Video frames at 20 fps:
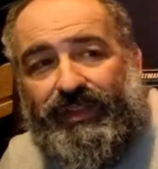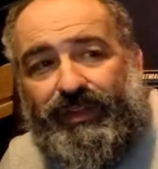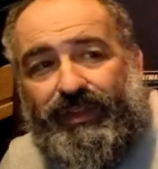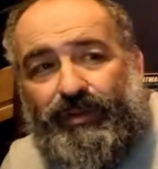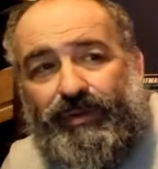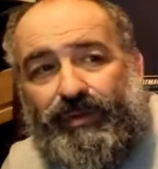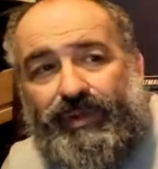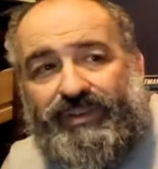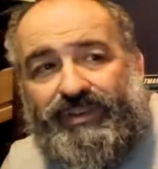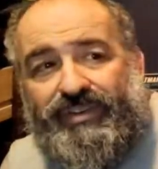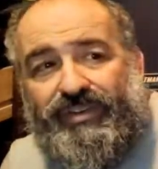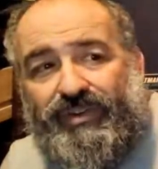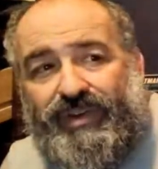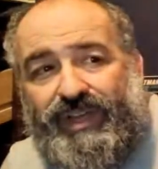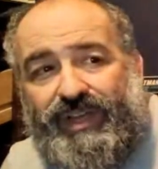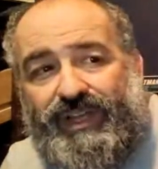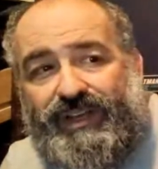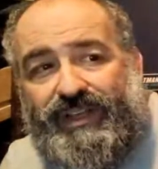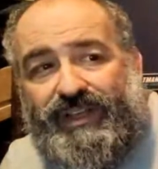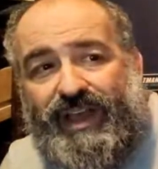or
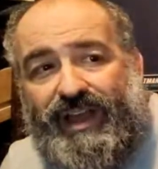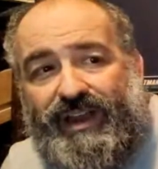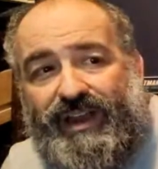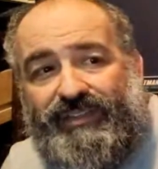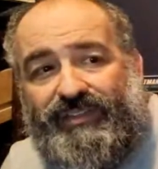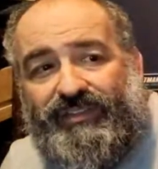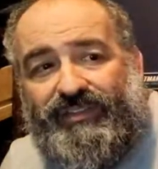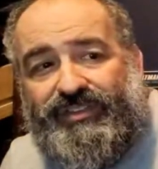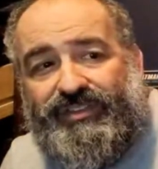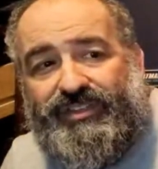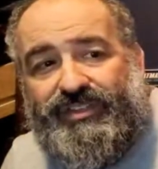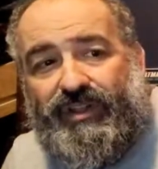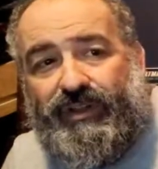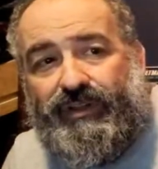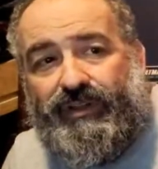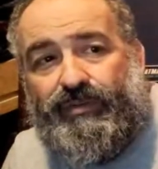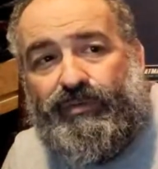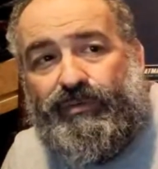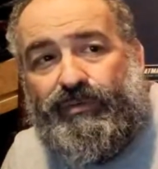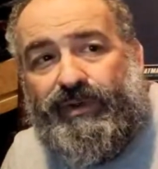Eternian goddess, as she's
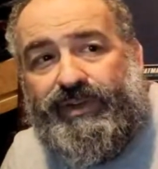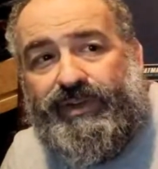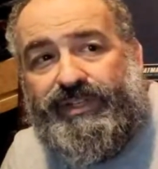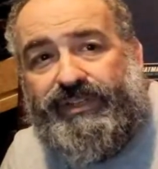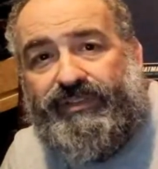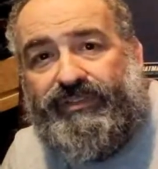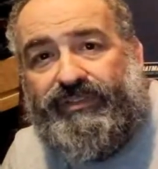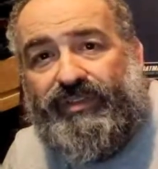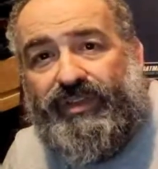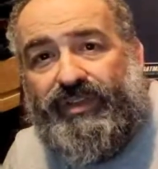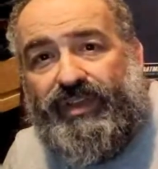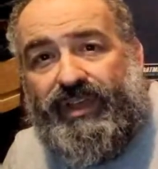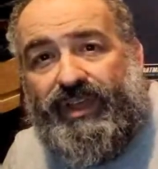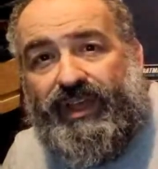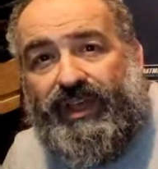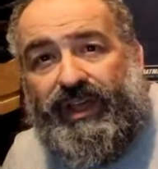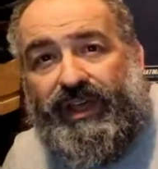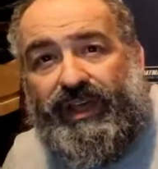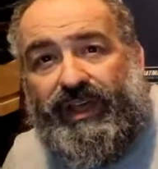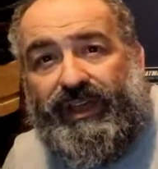called in Origins.
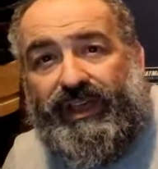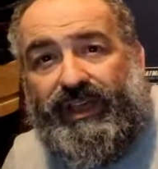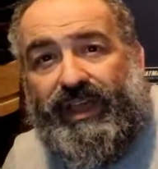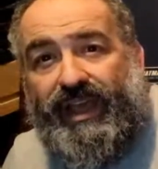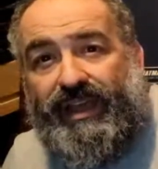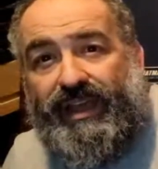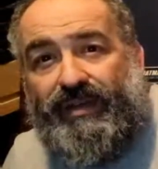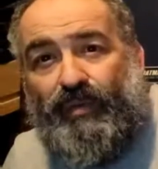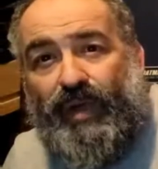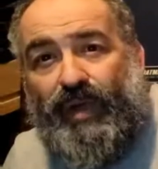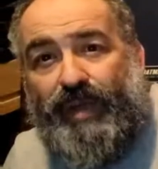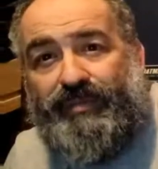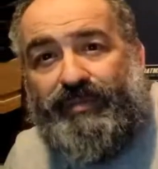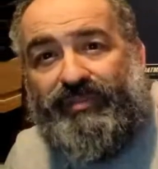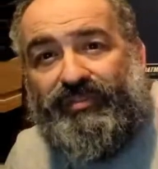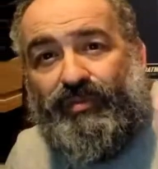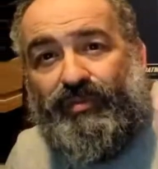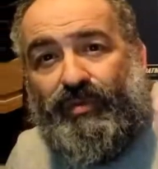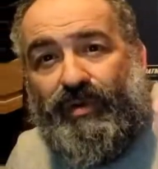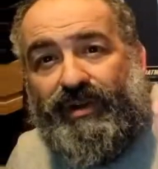Got
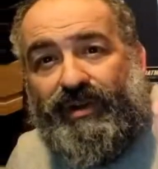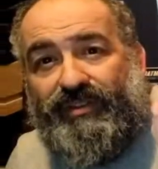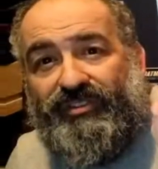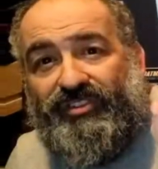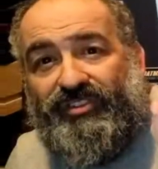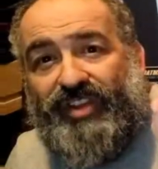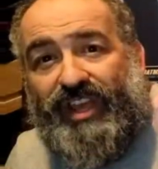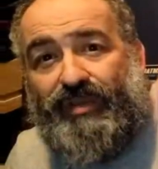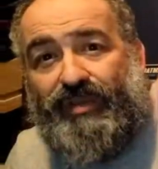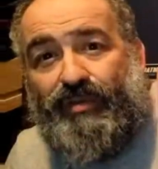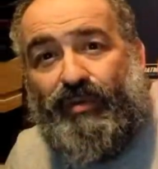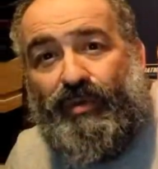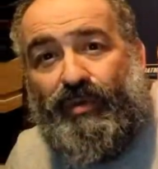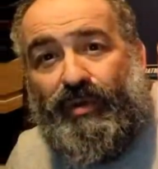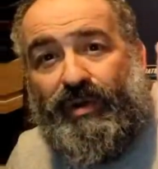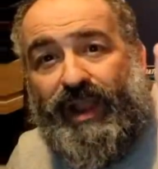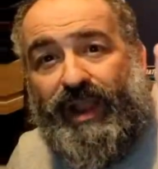Webstore, Stinkor,